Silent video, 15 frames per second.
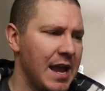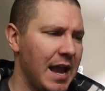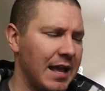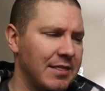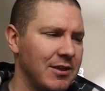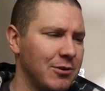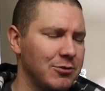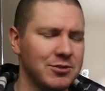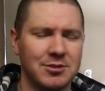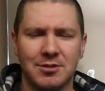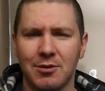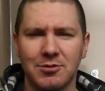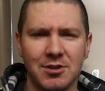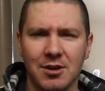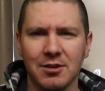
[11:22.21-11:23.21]
And those
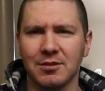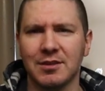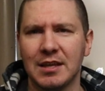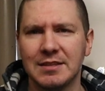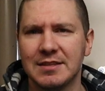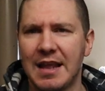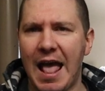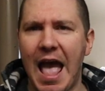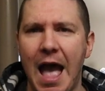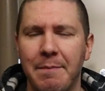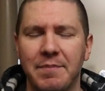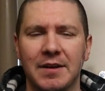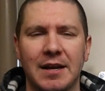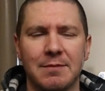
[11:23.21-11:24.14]
those aren't things that happen.